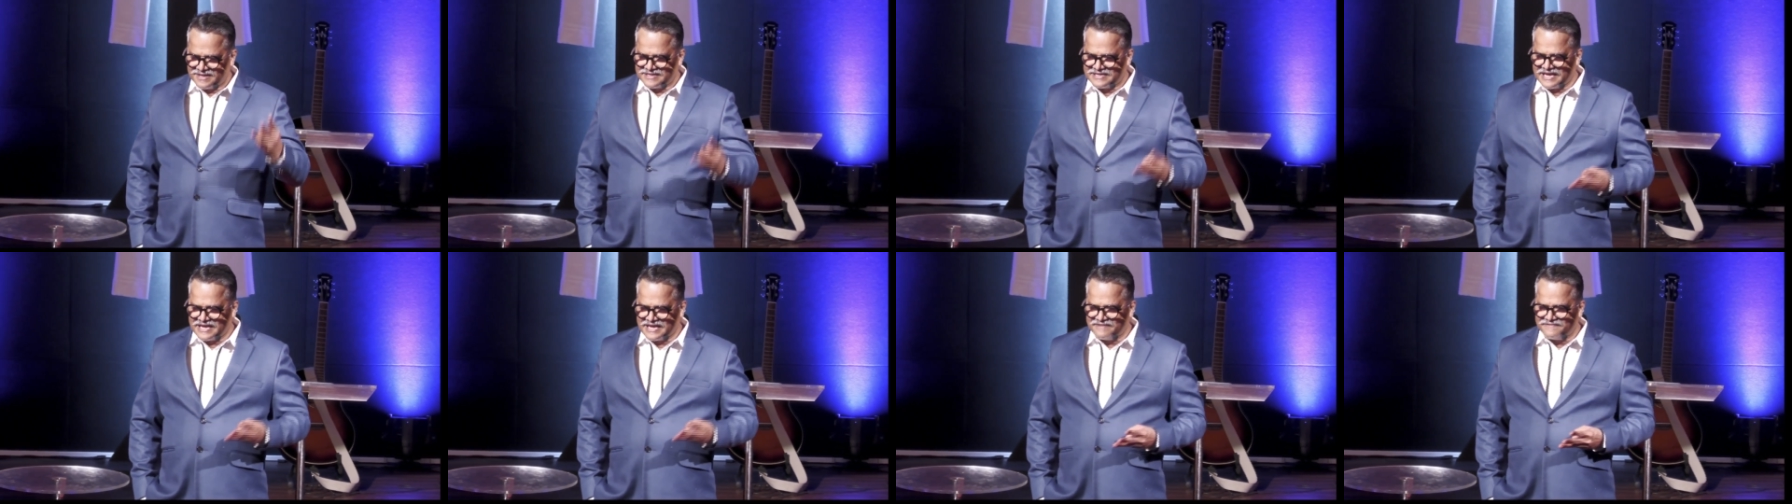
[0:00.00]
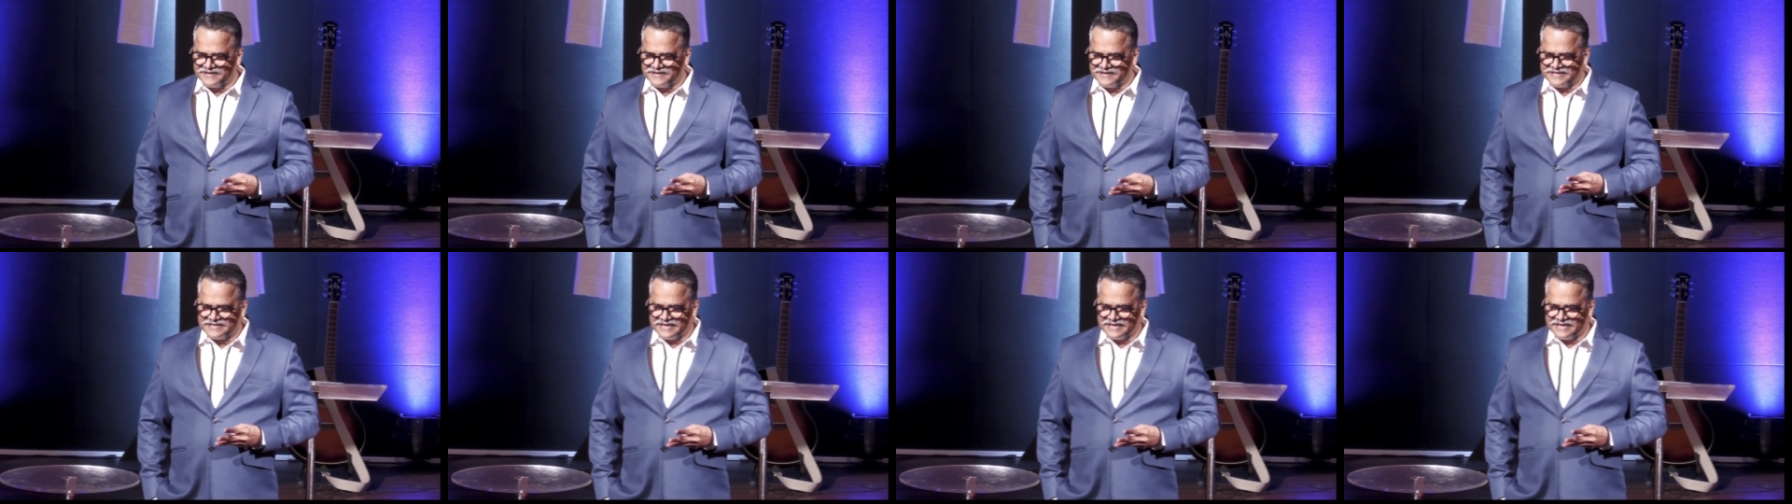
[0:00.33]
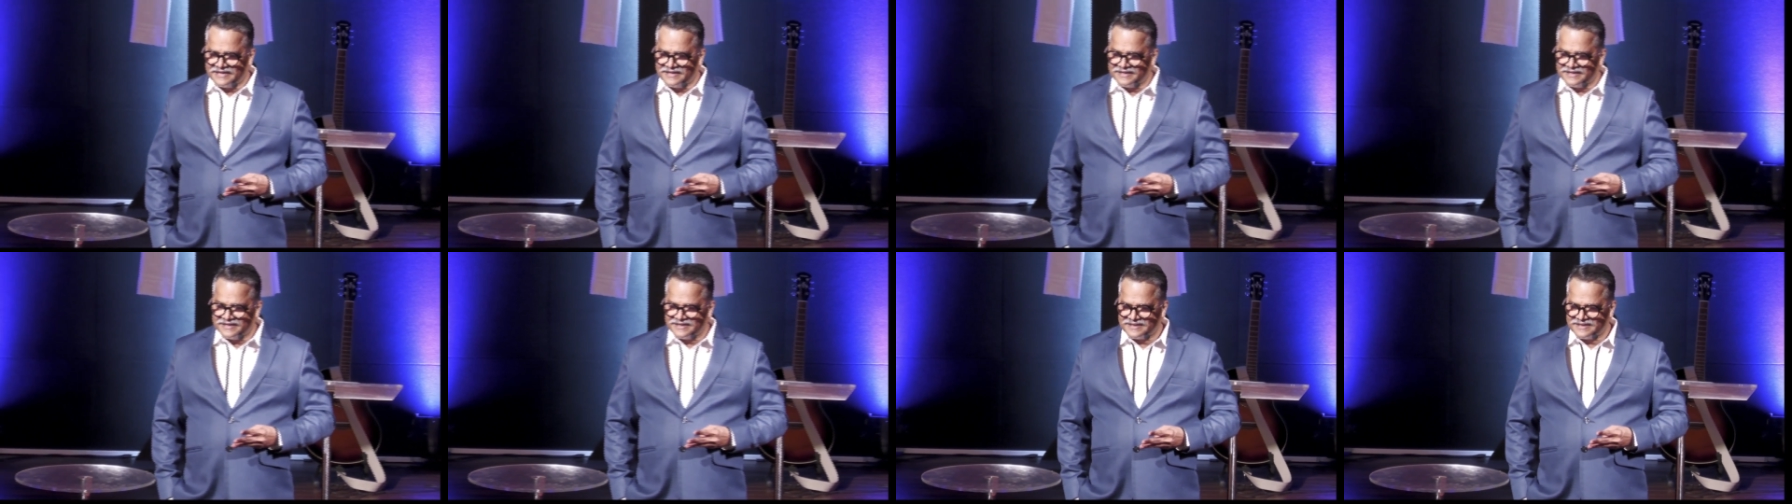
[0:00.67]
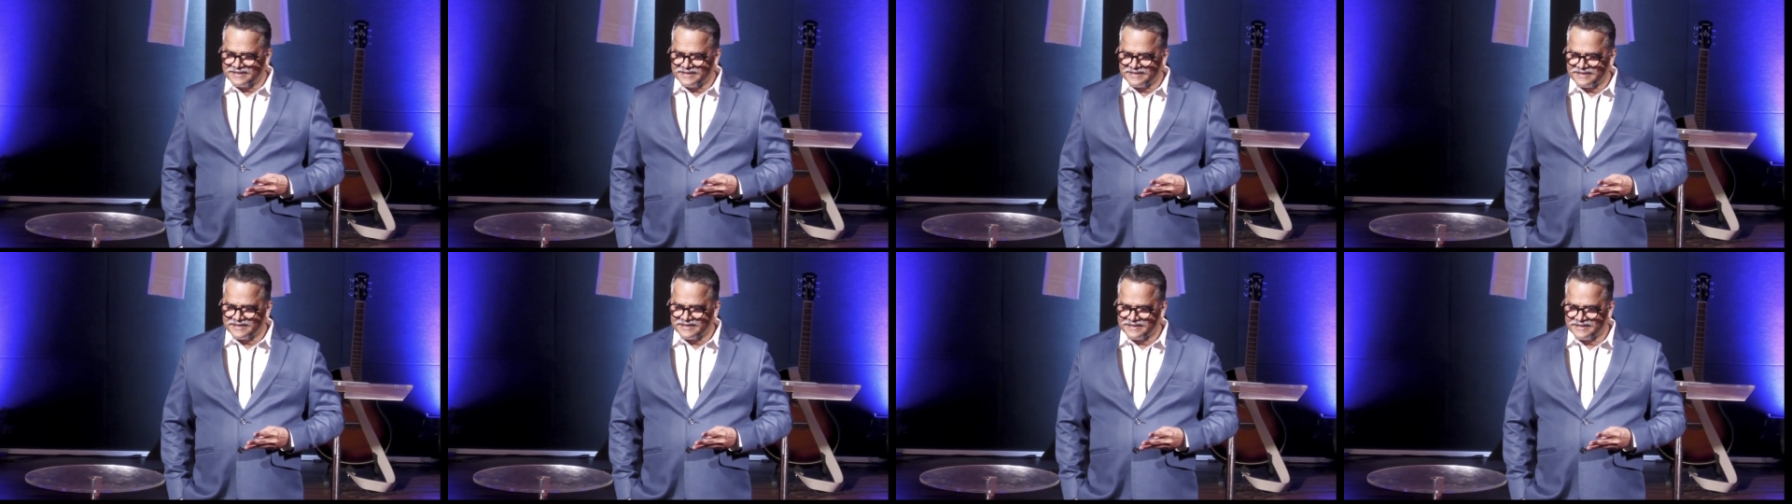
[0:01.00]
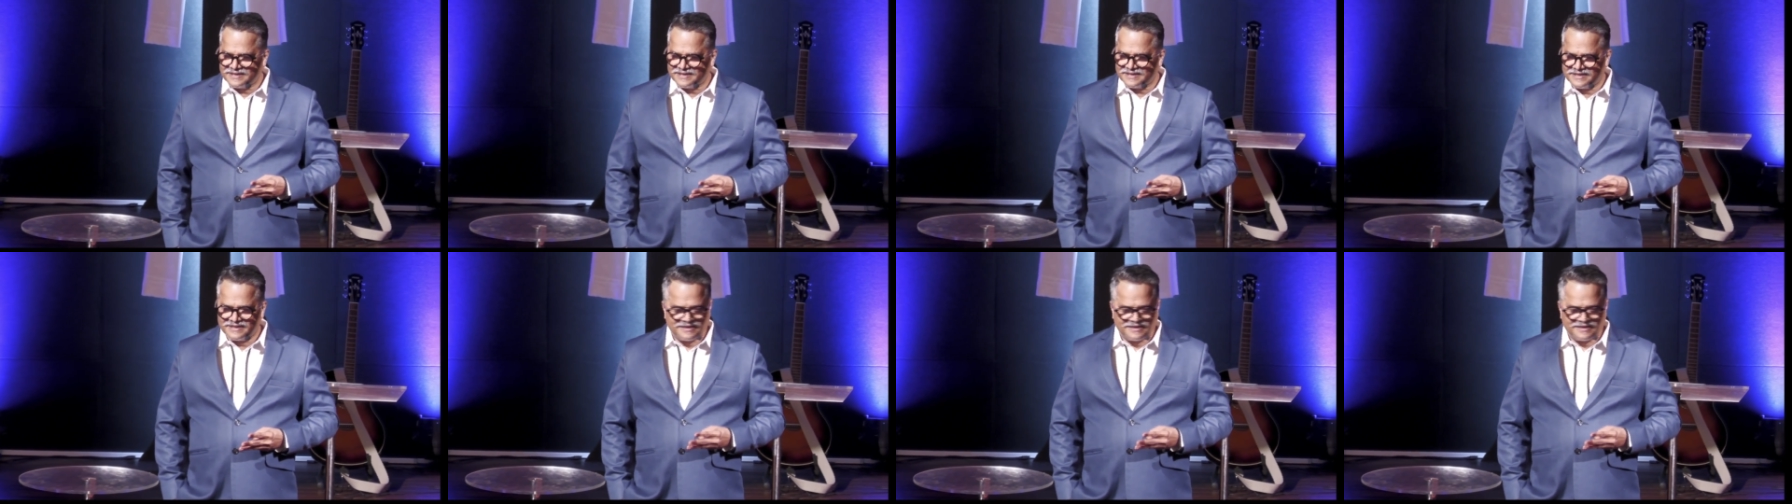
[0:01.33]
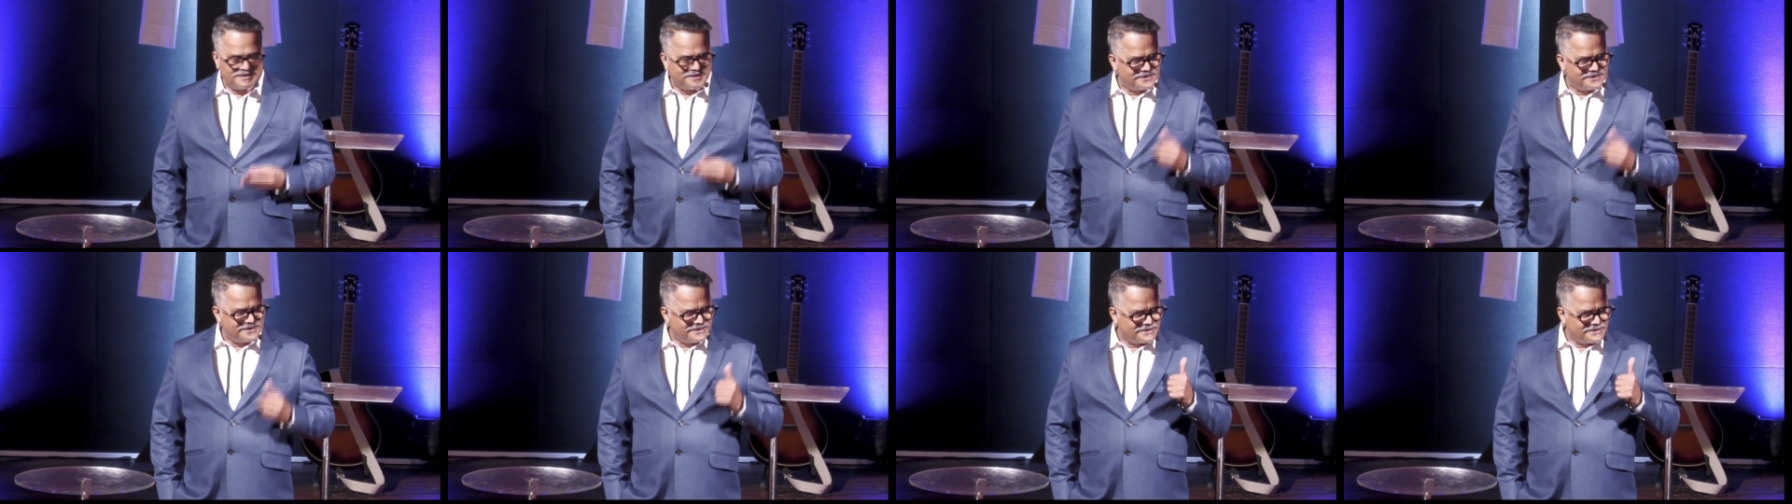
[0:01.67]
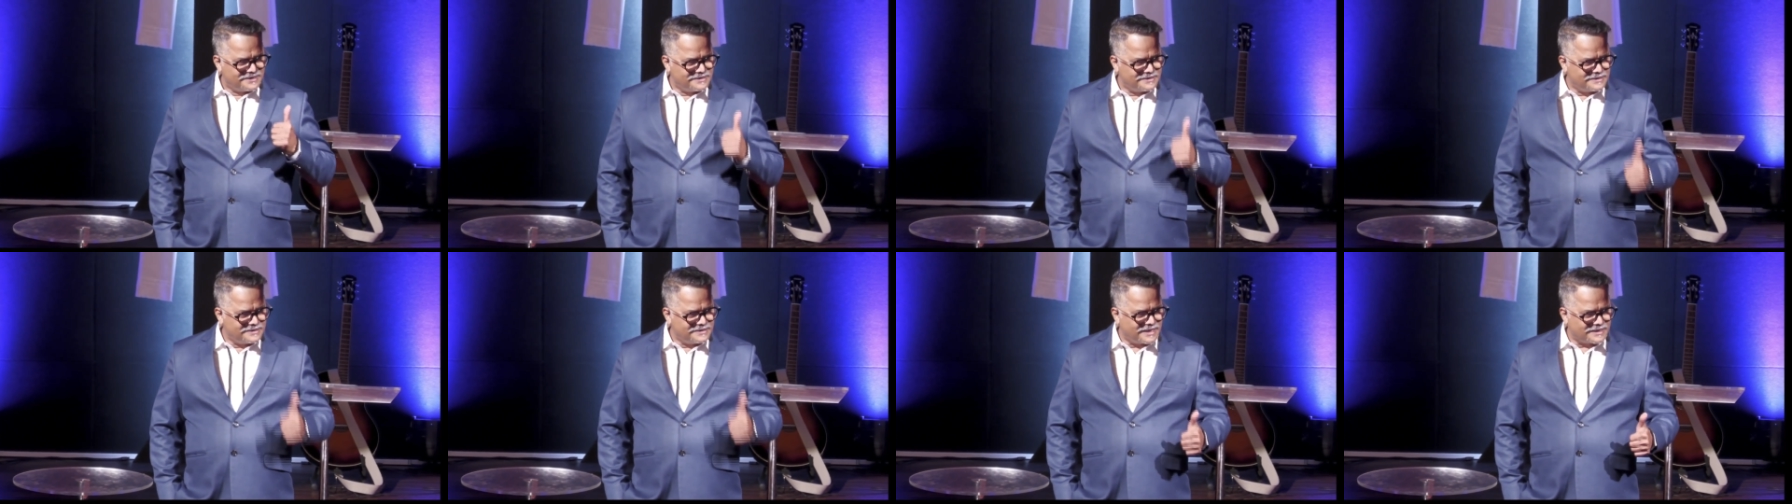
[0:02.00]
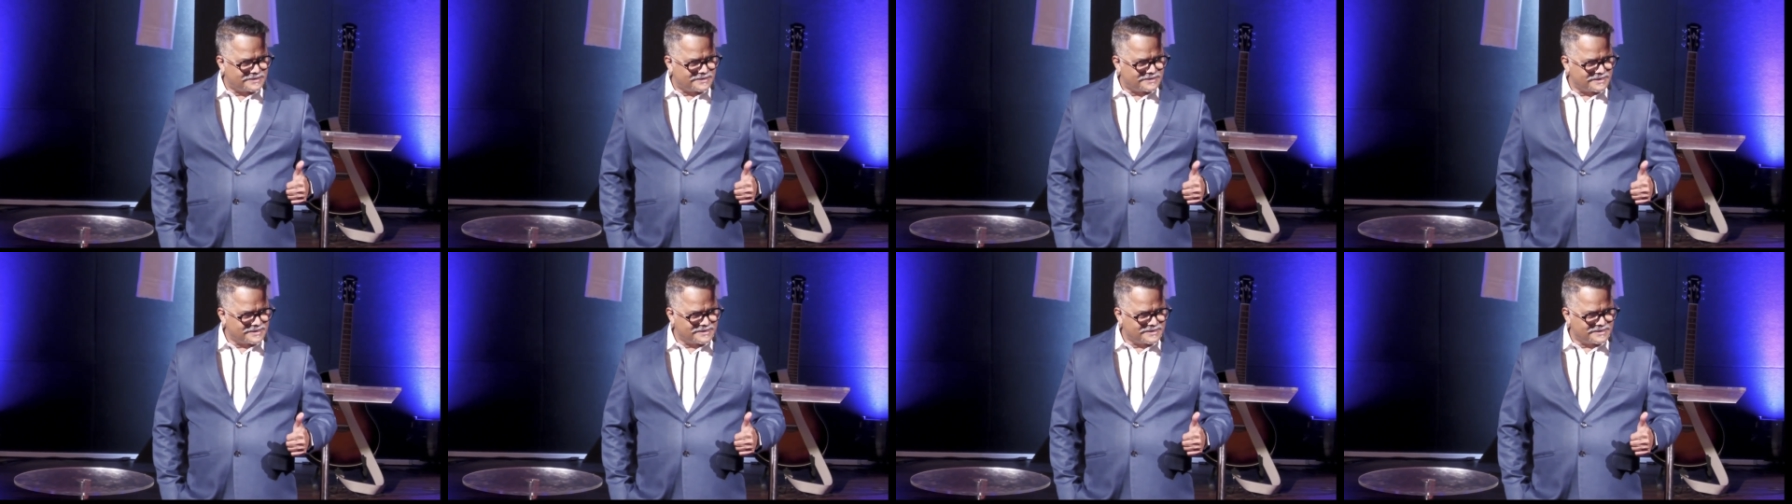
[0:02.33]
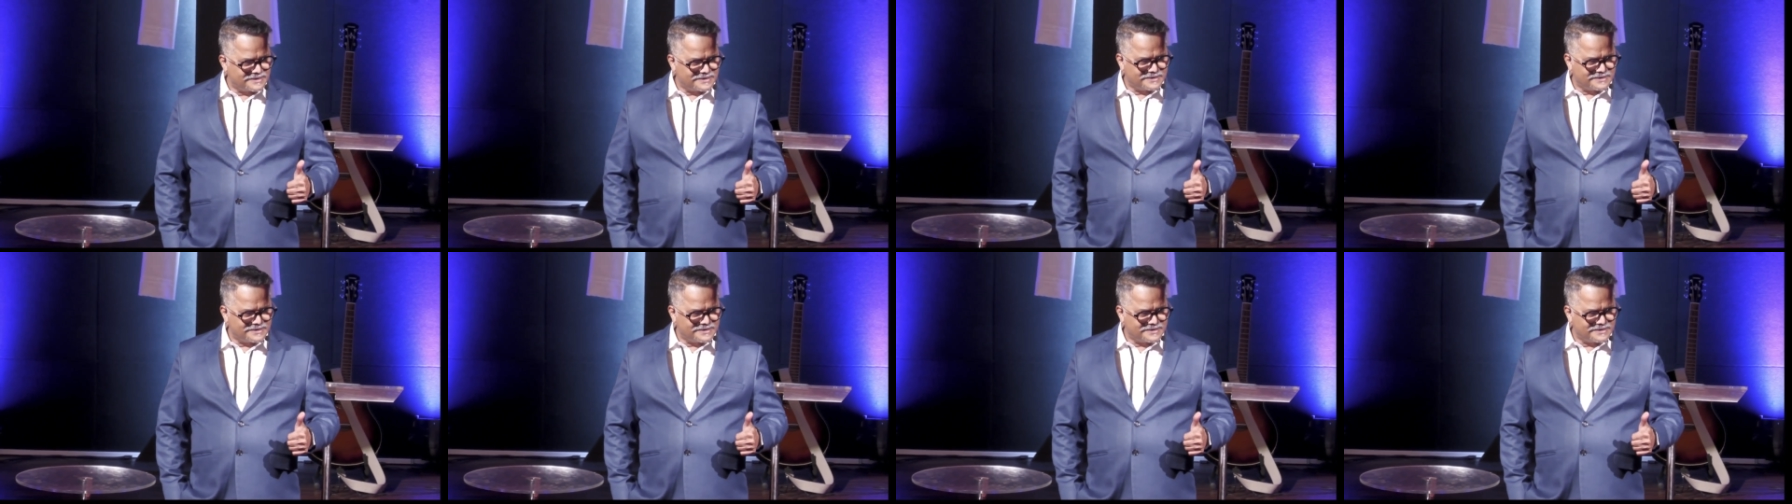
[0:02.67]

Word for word: David did nothing.